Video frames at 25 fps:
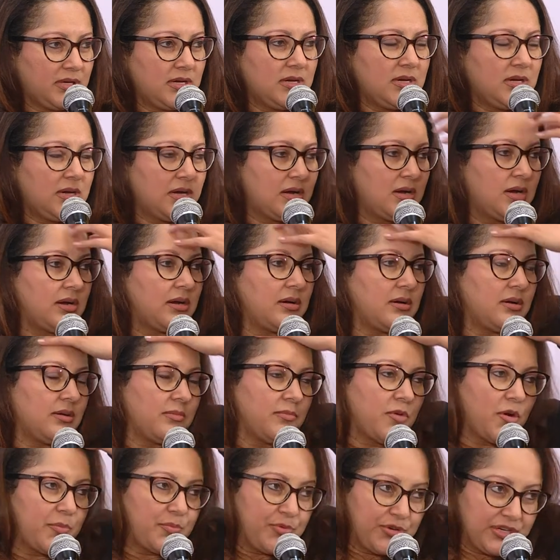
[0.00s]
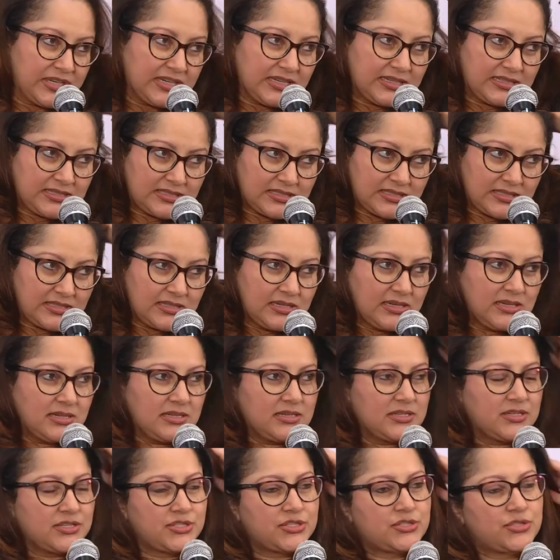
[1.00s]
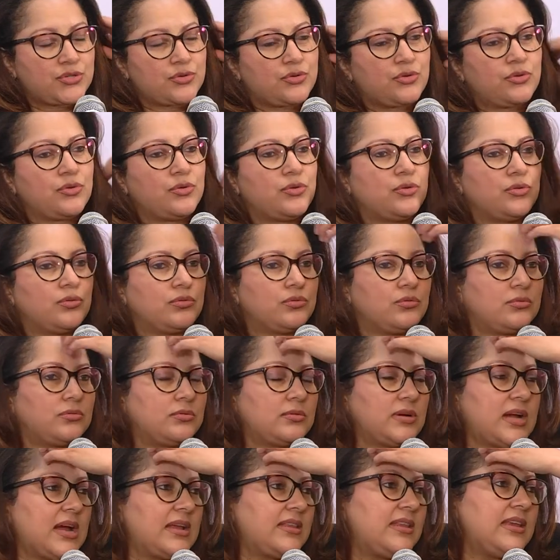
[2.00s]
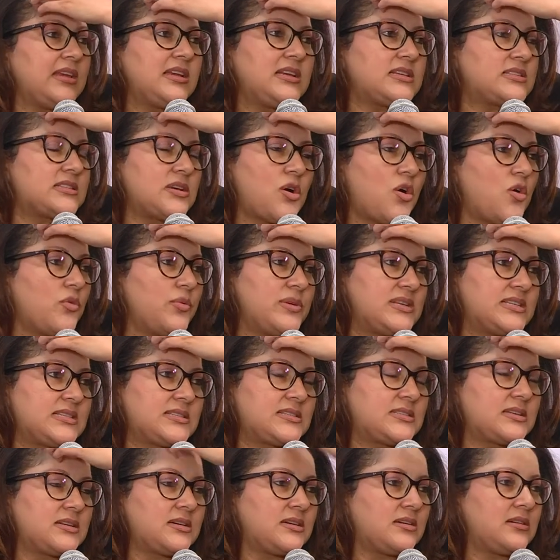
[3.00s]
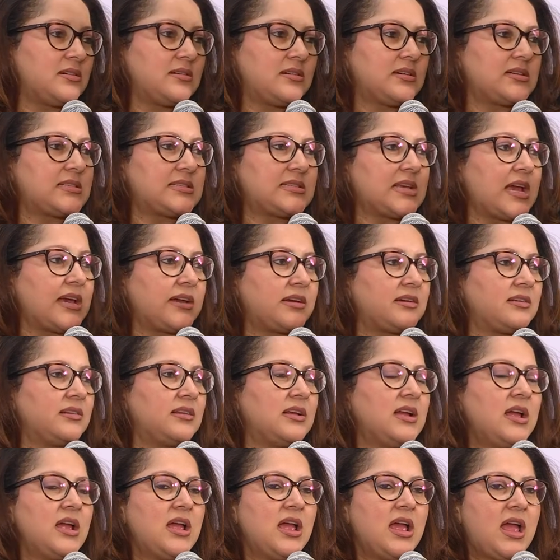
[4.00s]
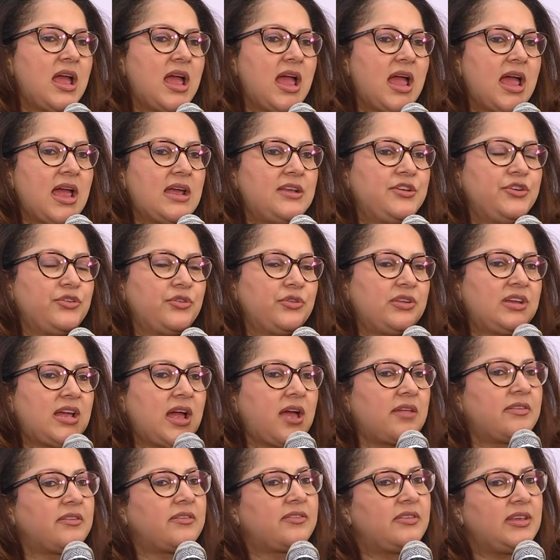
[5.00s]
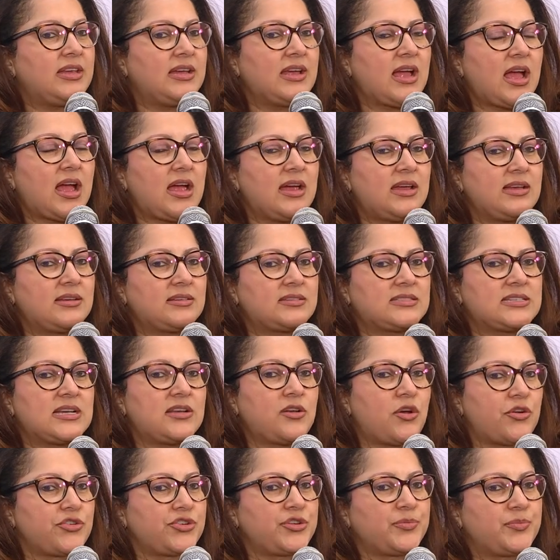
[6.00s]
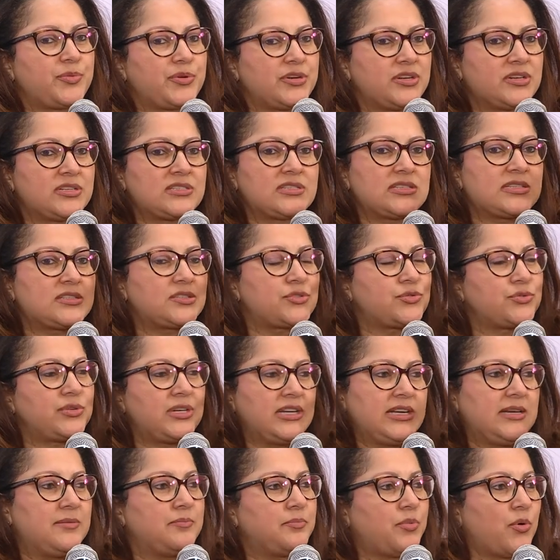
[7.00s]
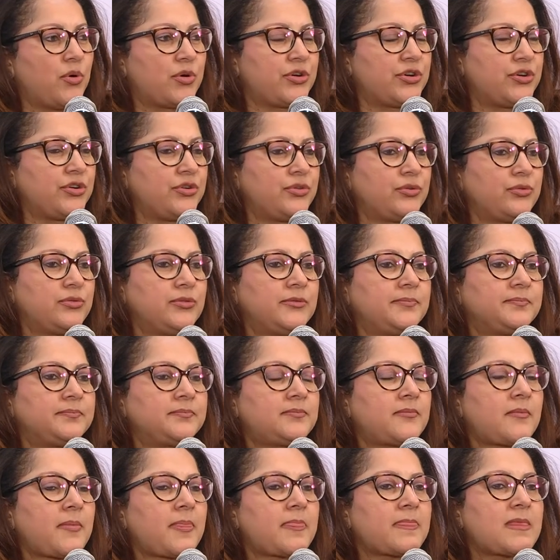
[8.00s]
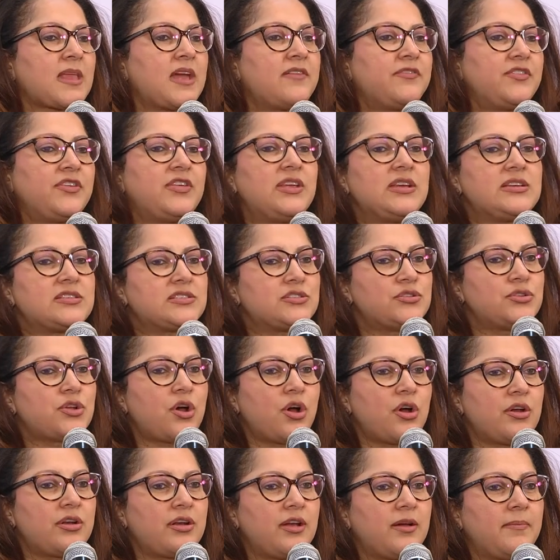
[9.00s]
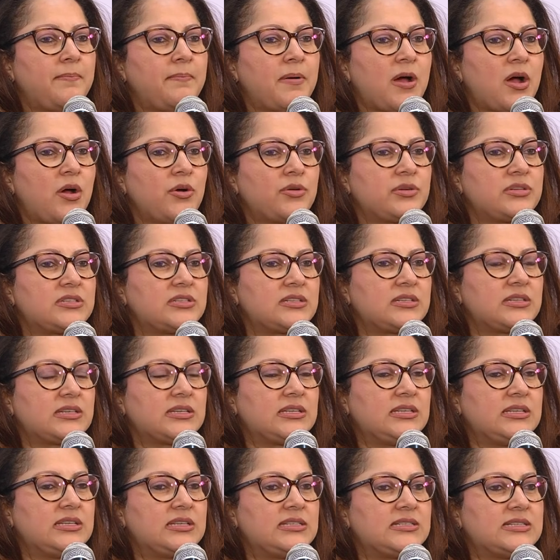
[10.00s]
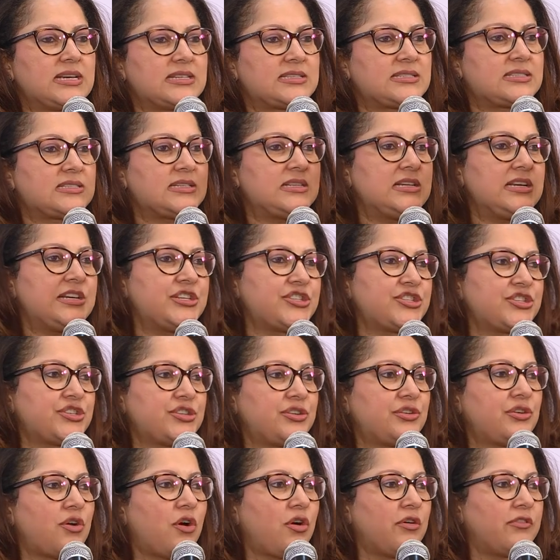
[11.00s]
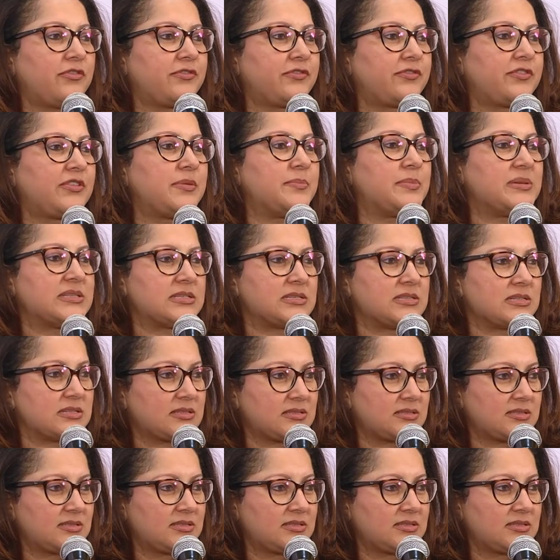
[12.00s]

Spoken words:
or predict. So I think it's always a cycle. And you know, the other thing I tell entrepreneurs, it's really important to do, everything's not about the destination of the business.